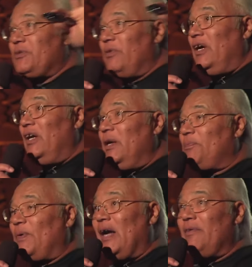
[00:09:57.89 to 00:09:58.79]
He's really
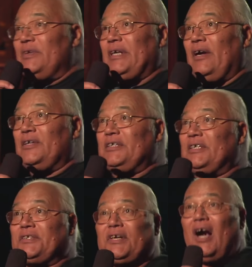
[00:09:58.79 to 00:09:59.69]
proud of his heritage. He
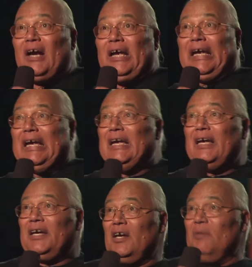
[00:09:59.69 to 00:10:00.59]
says, Charlie,
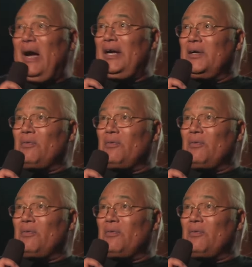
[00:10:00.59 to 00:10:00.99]
you know, my